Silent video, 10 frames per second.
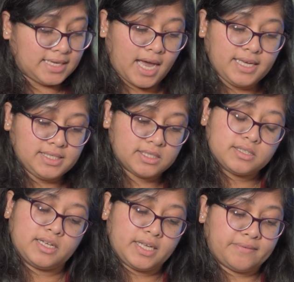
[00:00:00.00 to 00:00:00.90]
the ice,
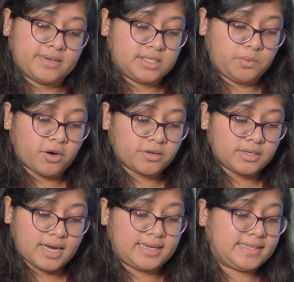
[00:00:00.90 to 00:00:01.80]
the liquid is the
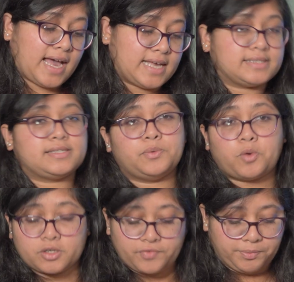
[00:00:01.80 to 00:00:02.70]
water, and gas is the
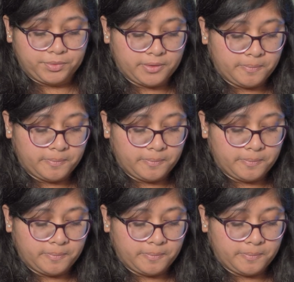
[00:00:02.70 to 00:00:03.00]
water vapor.